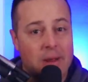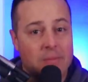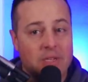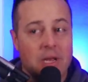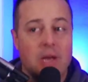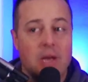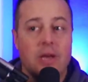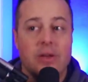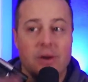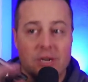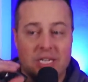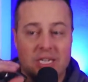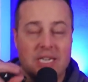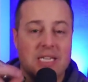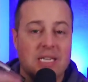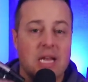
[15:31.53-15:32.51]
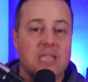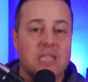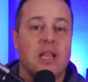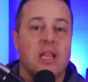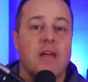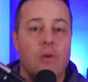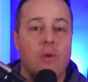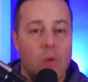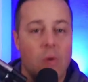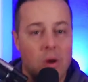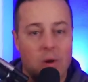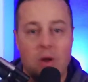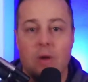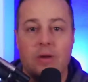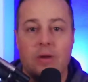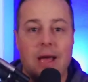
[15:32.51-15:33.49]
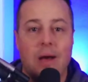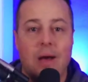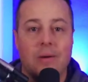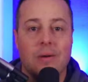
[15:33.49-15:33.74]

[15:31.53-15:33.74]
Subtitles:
your success level will go down.